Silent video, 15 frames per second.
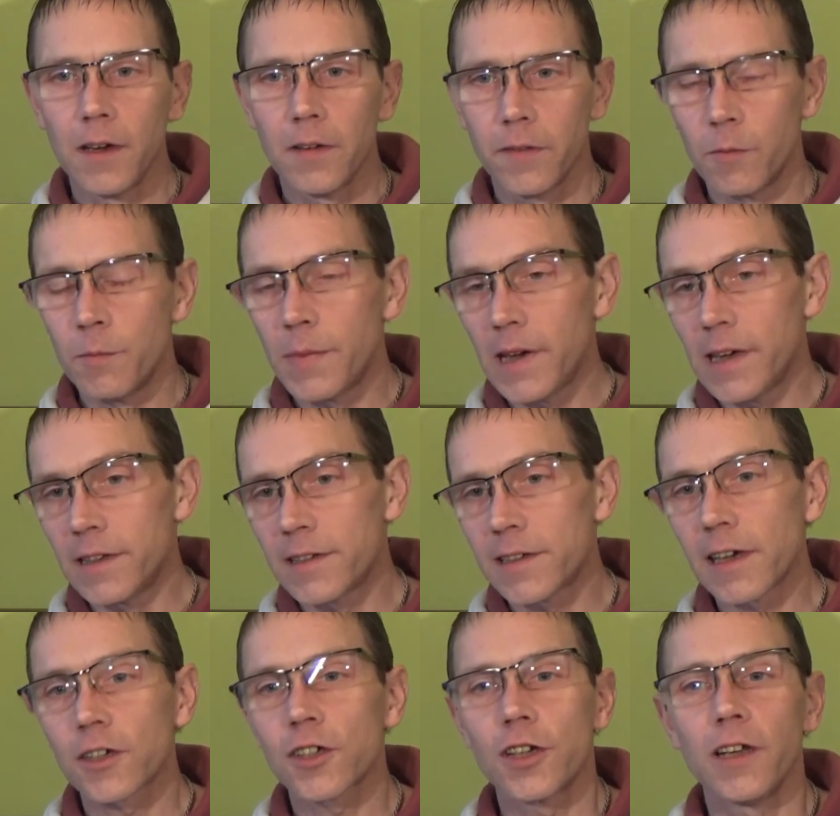from being
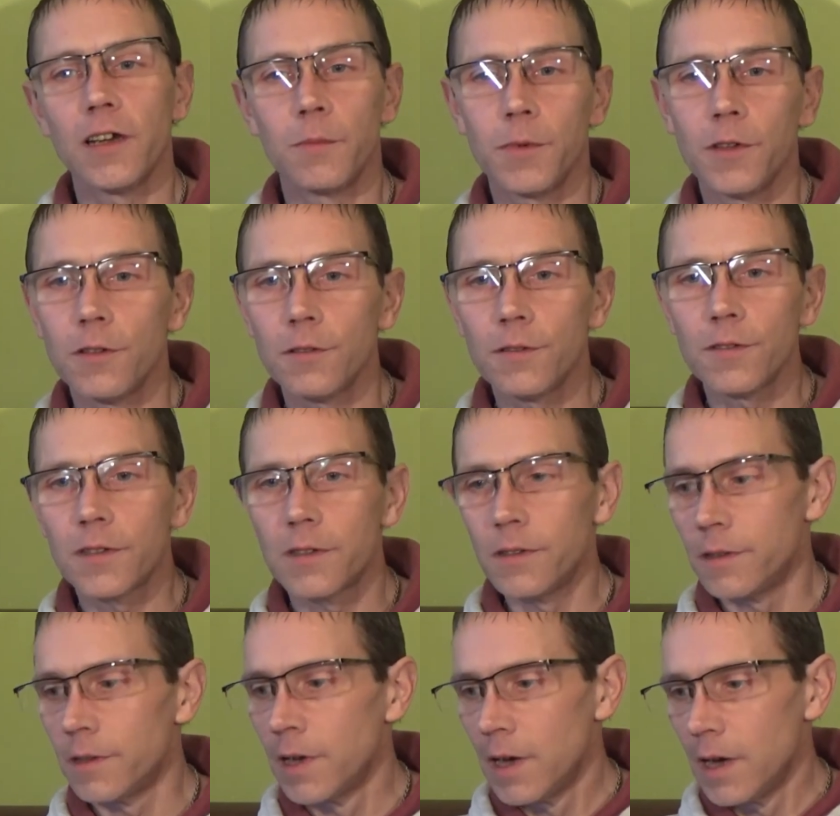sexually abused
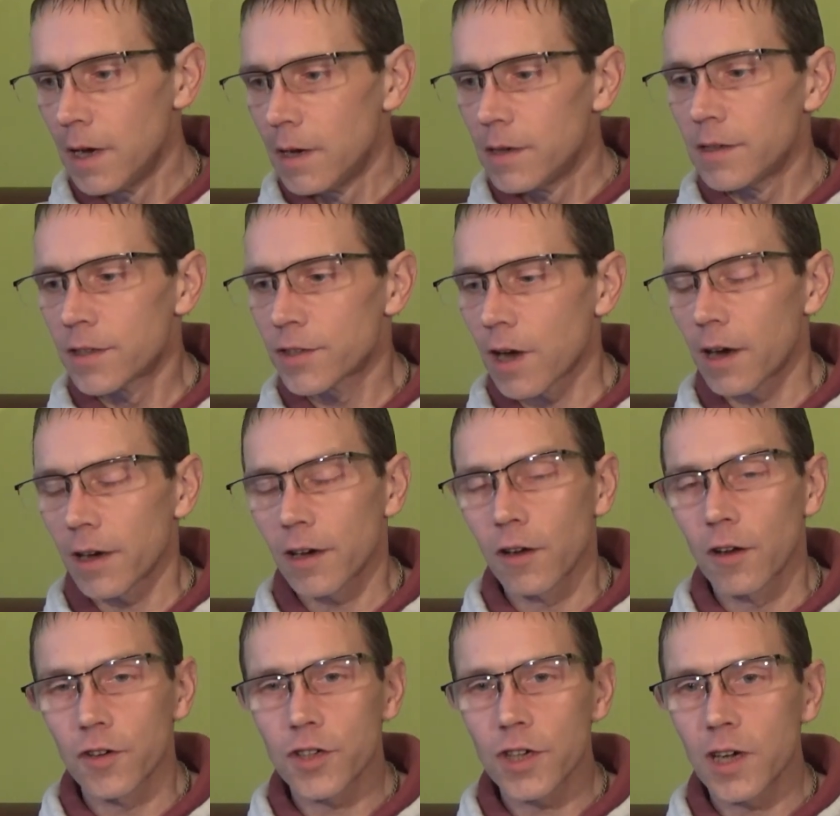and
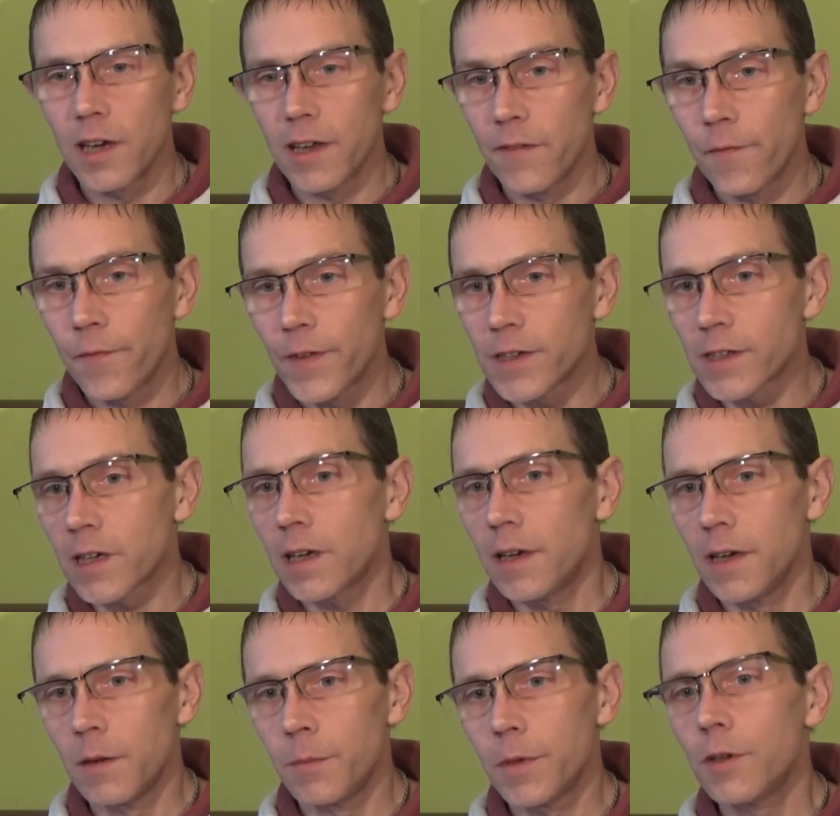psychologically and
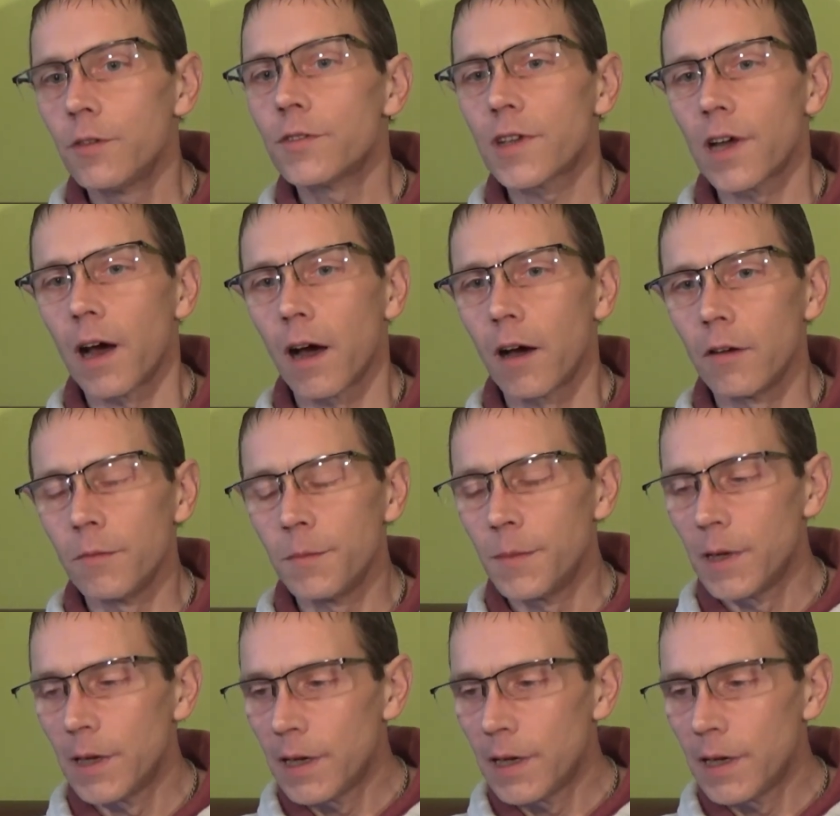physically abused at home.